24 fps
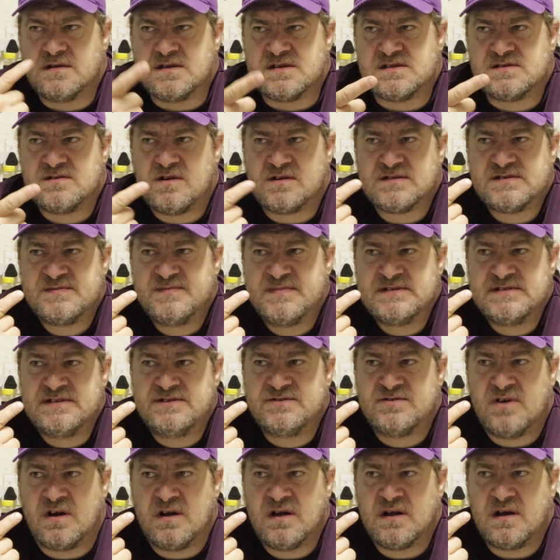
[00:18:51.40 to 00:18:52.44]
snot's busy
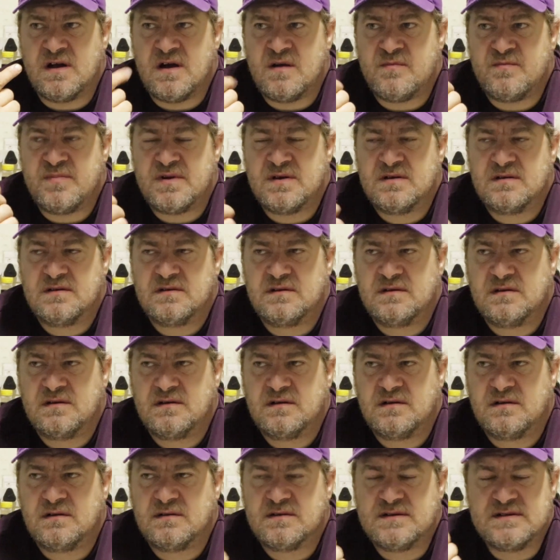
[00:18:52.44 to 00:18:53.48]
drying up,
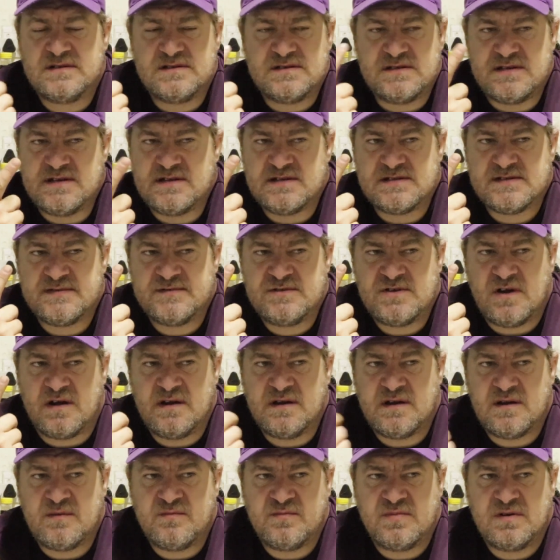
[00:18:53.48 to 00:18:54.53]
tears have
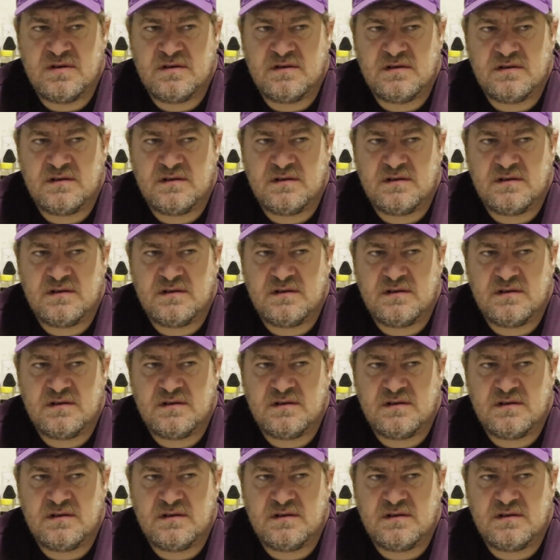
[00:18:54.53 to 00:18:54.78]
dried up.